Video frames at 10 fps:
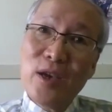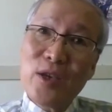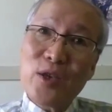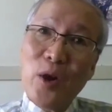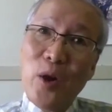
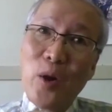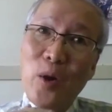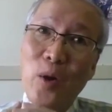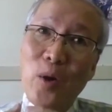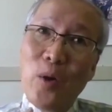
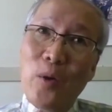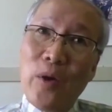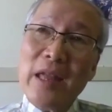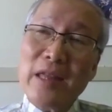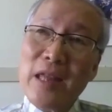So
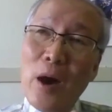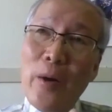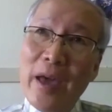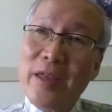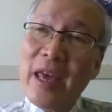right
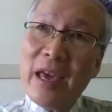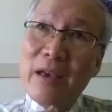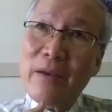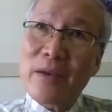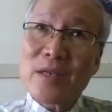now, I think
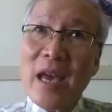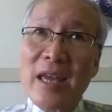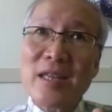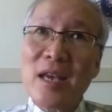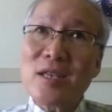
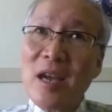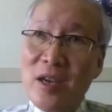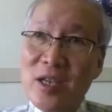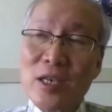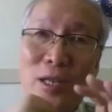scientists
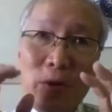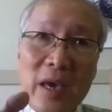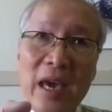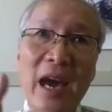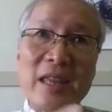are just
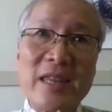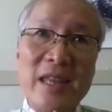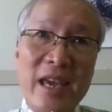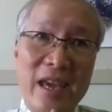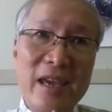looking at
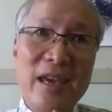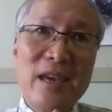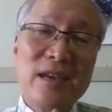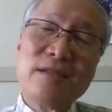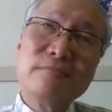the
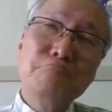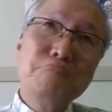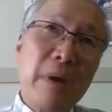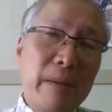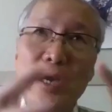
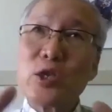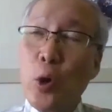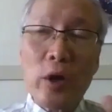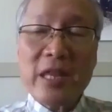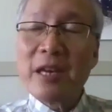maybe
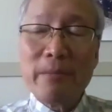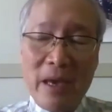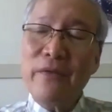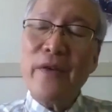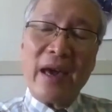short-term
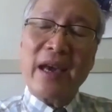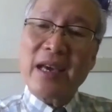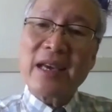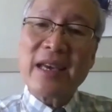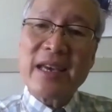
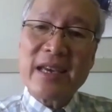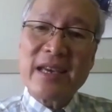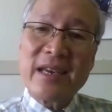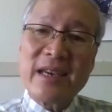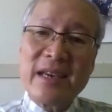effect.
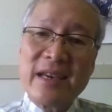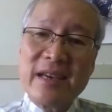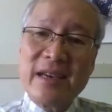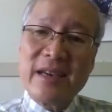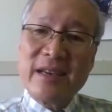
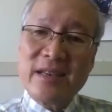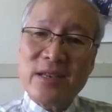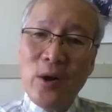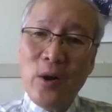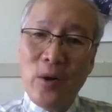
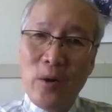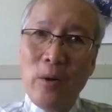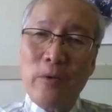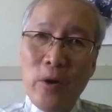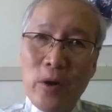So
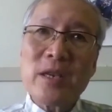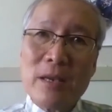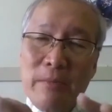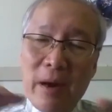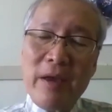of course,
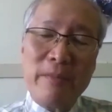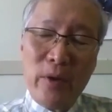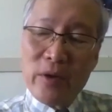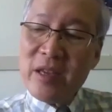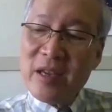it's very
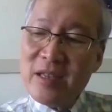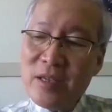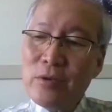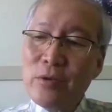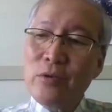important
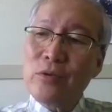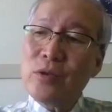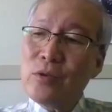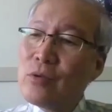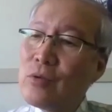to
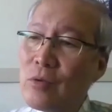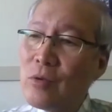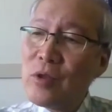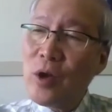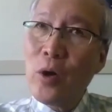
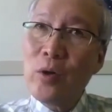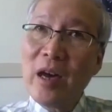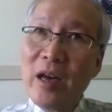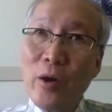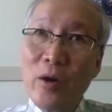know
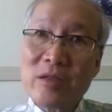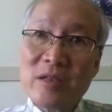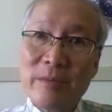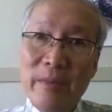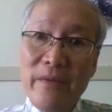the
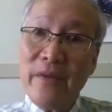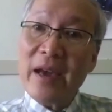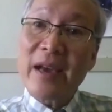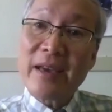long-term effect.